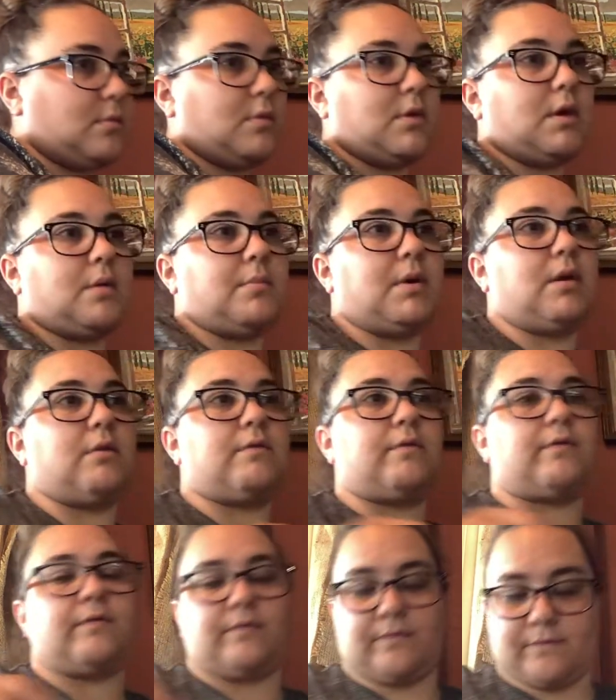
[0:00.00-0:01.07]
That may have
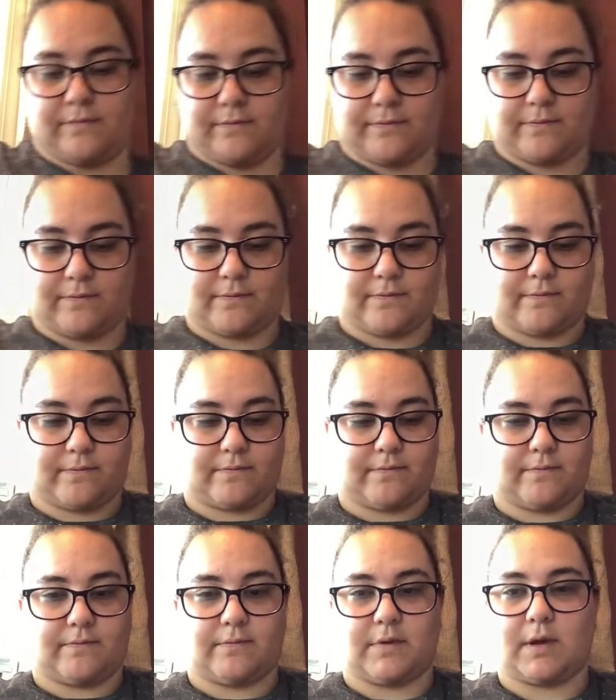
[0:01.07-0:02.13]

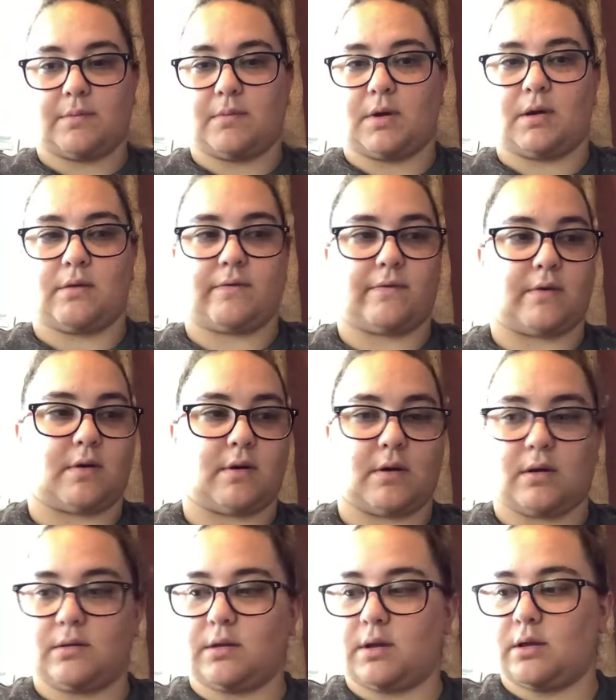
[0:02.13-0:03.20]
that may have fell
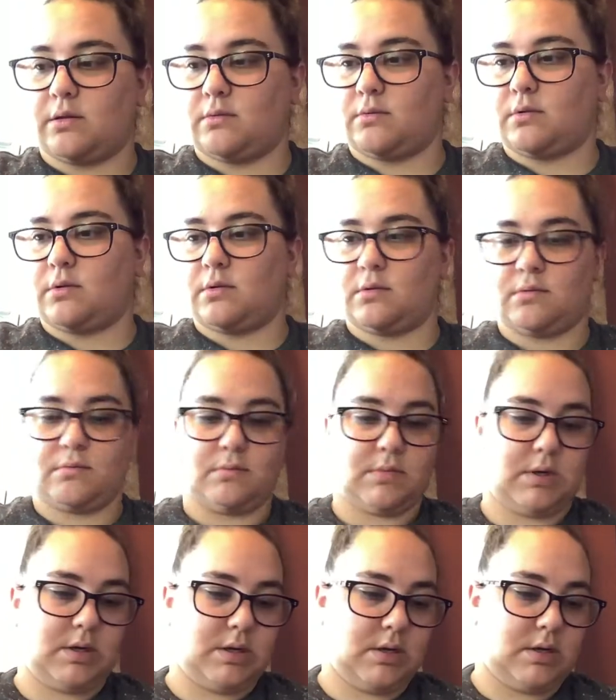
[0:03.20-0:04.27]
out the other one
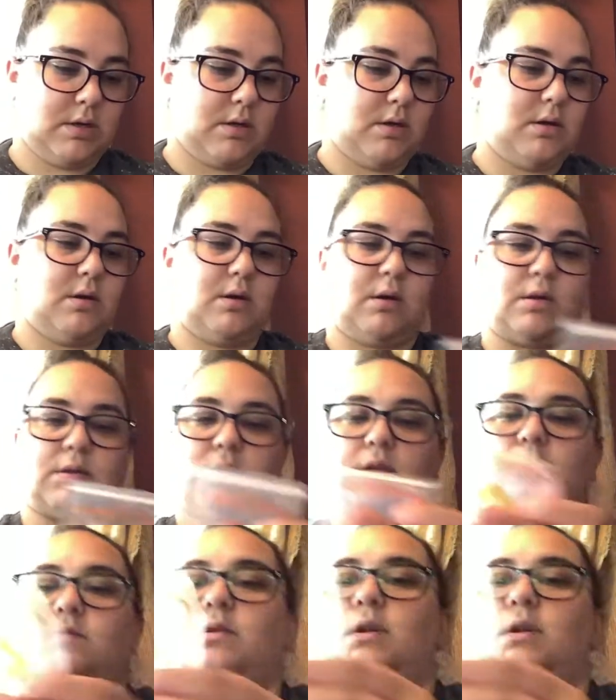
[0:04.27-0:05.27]
because this one